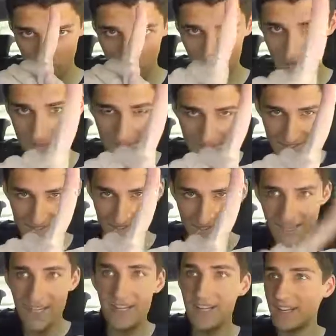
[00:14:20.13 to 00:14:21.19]
One,
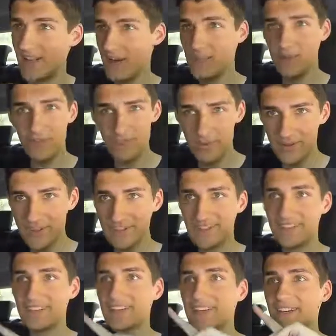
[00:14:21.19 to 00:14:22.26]
not multiple
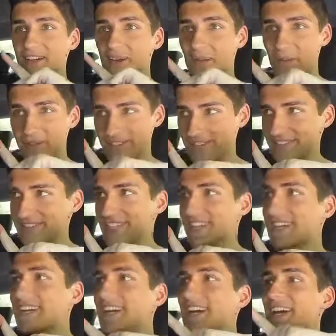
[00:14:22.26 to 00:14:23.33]
listings, one listing.
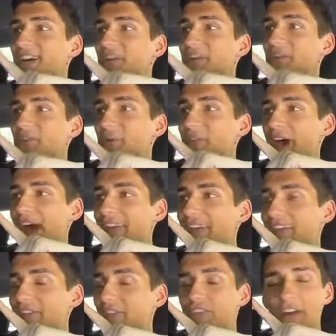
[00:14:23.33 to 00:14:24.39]
So that
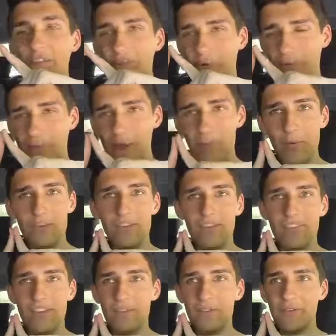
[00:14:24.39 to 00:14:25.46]
is definitely one of my most
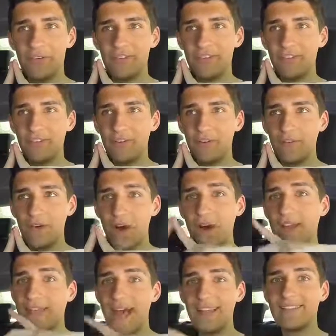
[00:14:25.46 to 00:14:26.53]
successful listings so
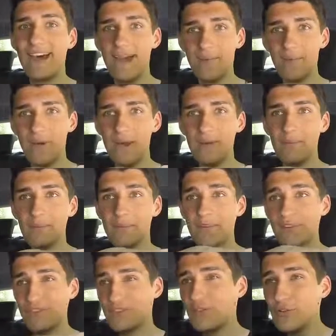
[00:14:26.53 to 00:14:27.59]
far in that time frame.
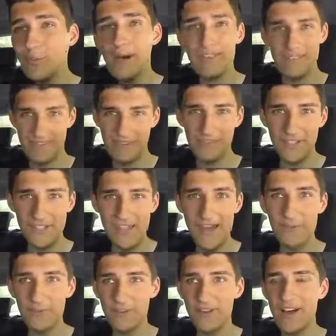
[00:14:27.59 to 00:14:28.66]
2 months,
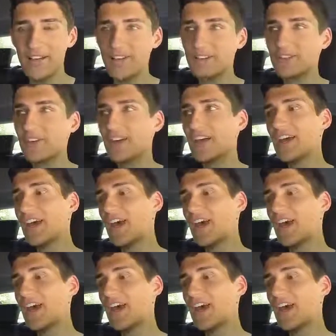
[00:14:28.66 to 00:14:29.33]
$70,000.